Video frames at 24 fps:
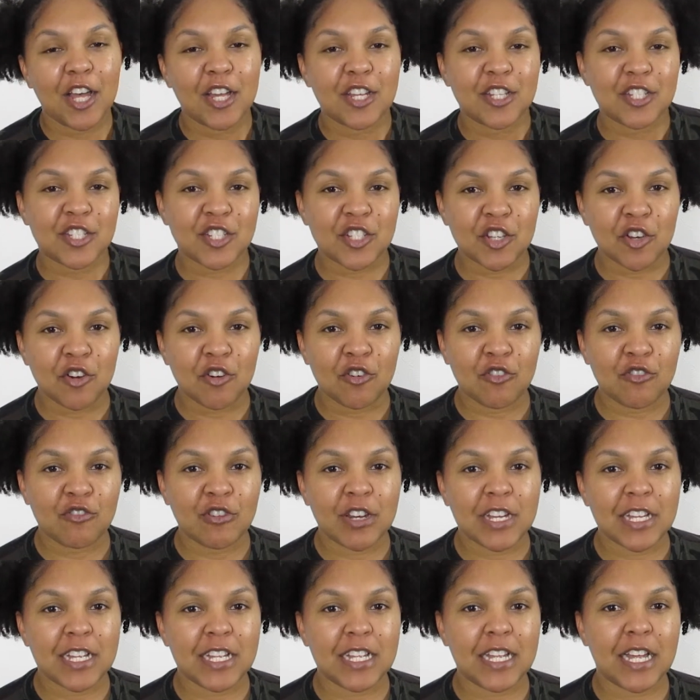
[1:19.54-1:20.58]

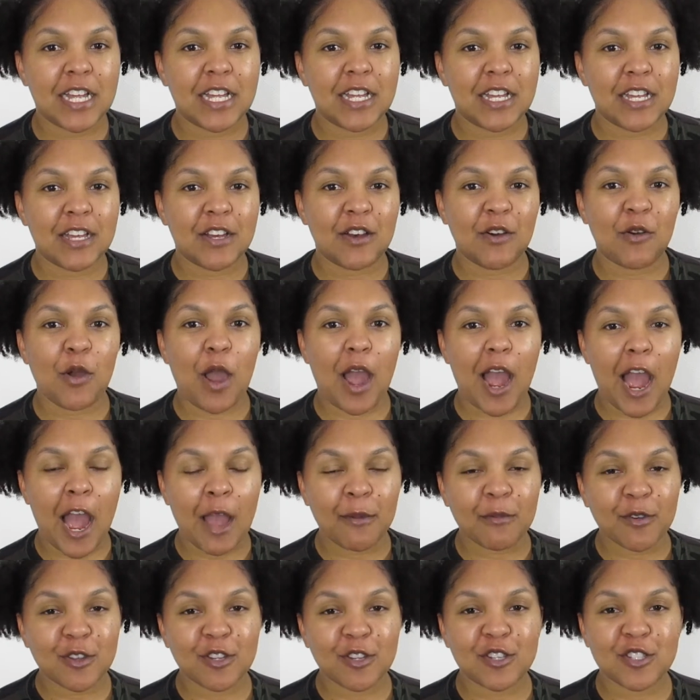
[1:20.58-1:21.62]
So
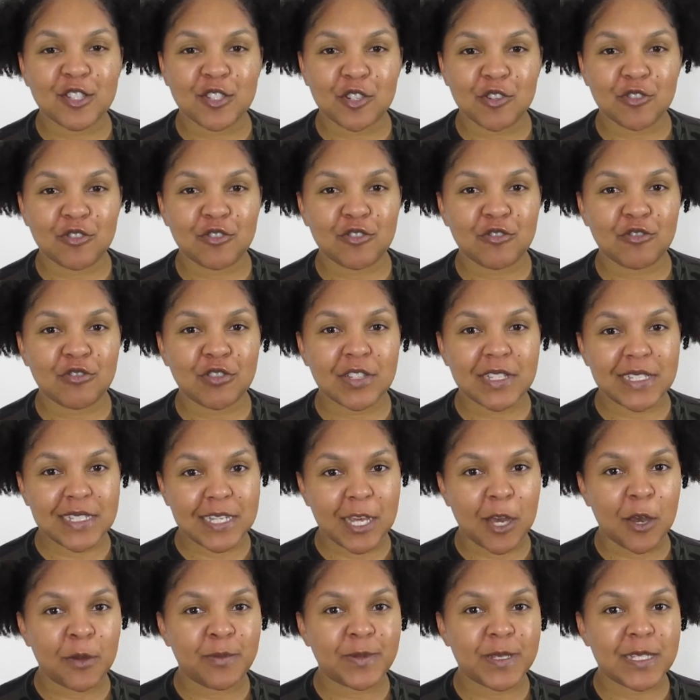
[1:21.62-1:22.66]
I'm going to show you the
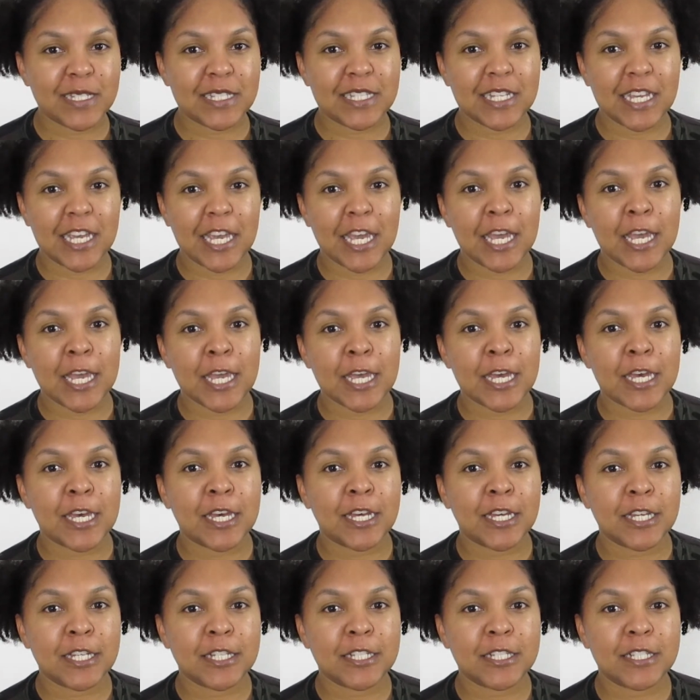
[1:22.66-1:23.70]
steps,
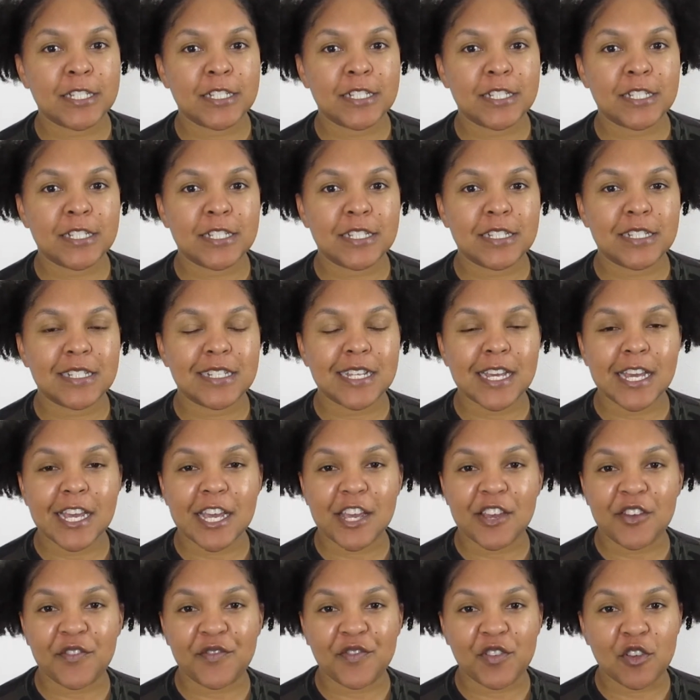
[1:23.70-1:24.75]
and
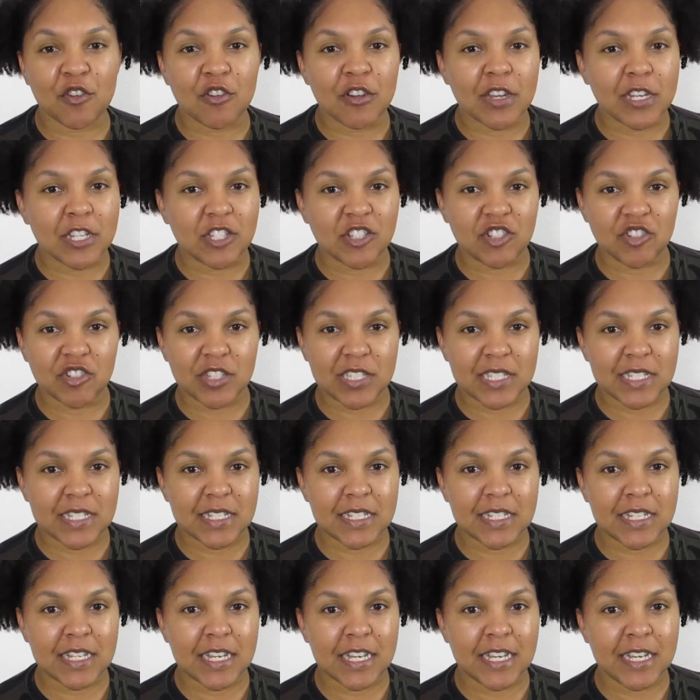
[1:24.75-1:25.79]
if you're
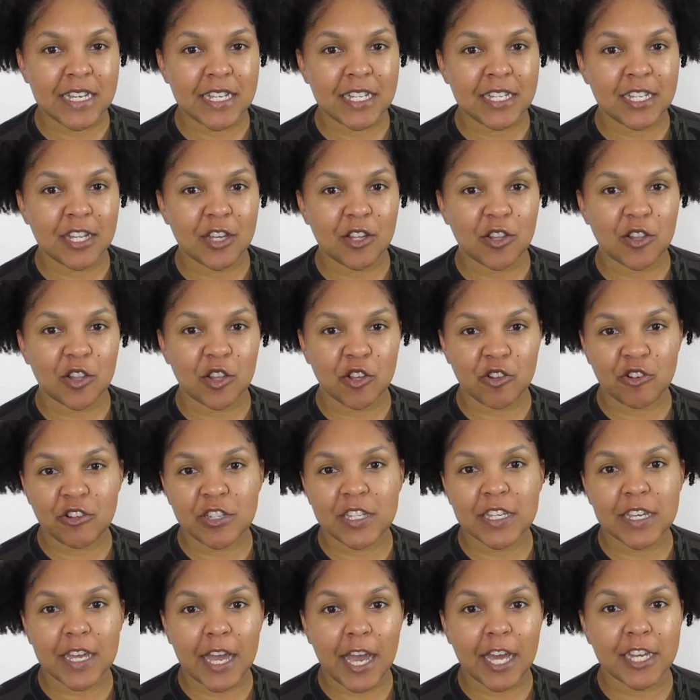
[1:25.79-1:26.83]
interested in
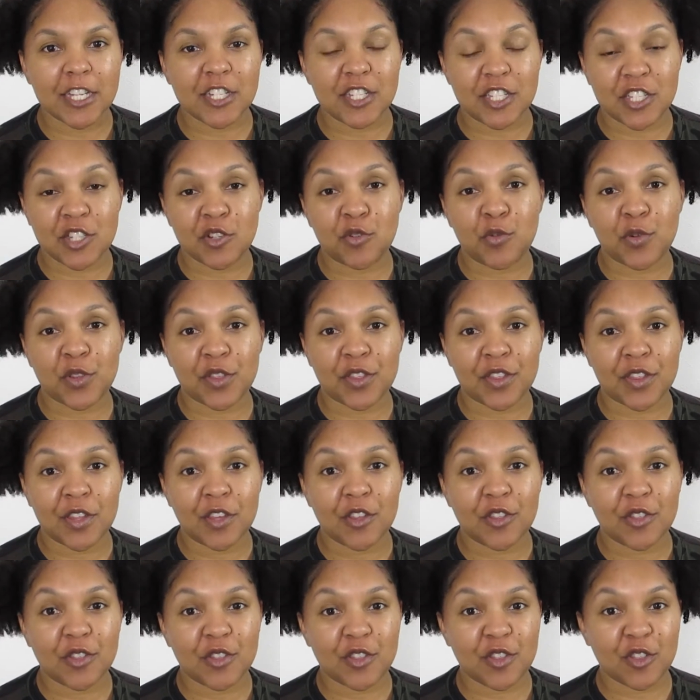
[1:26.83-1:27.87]
learning how to deal with
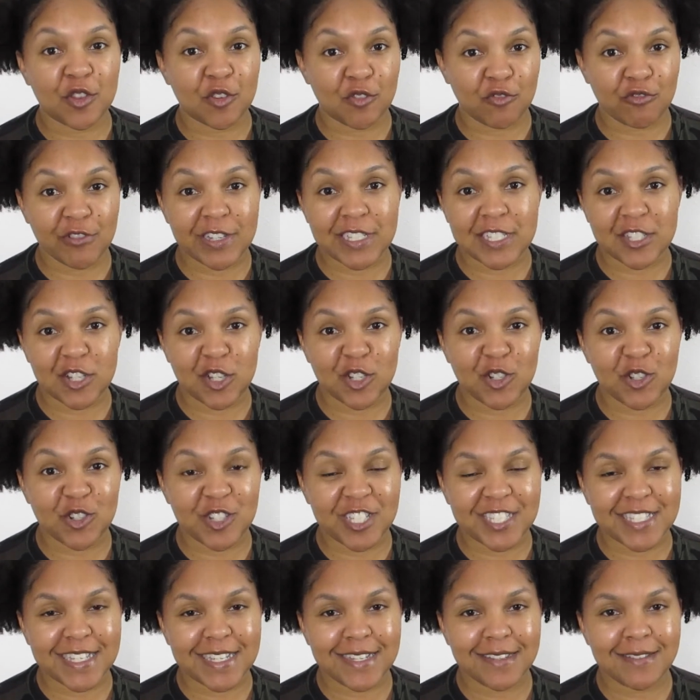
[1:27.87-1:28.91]
the grease on your
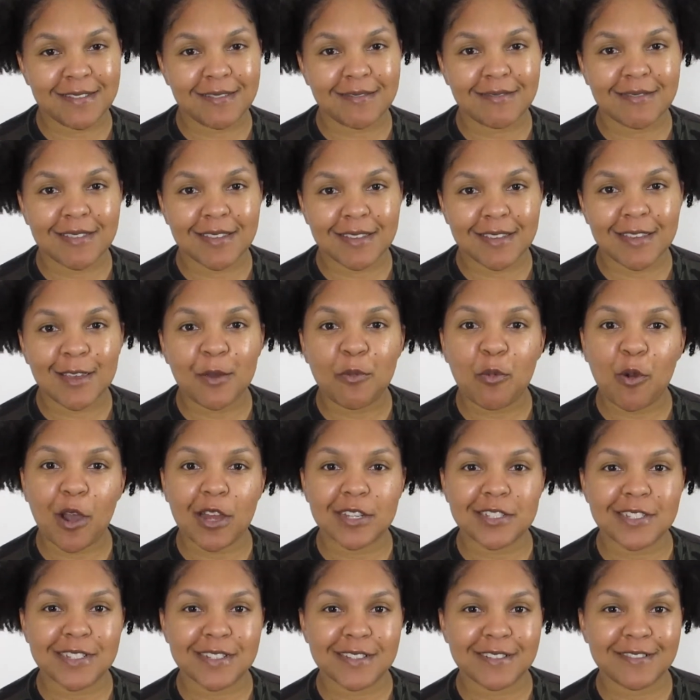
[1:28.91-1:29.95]
skin, then keep
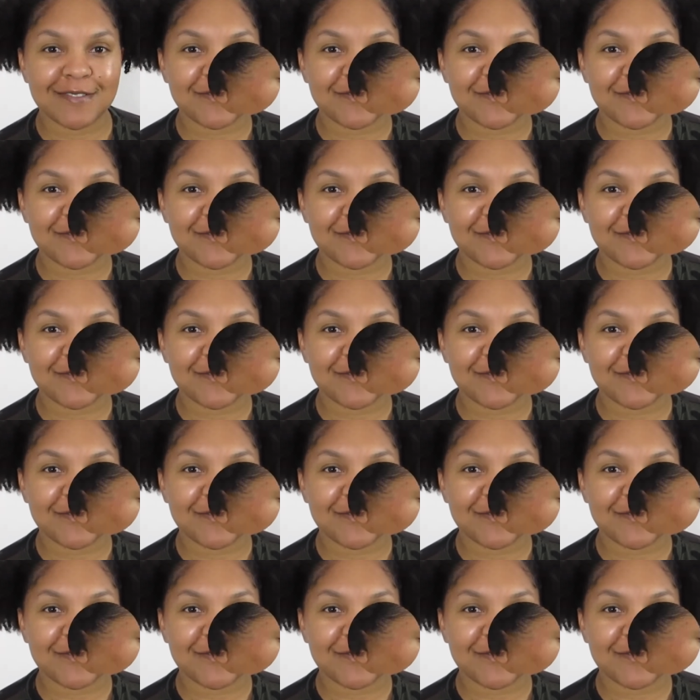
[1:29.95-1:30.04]
watching.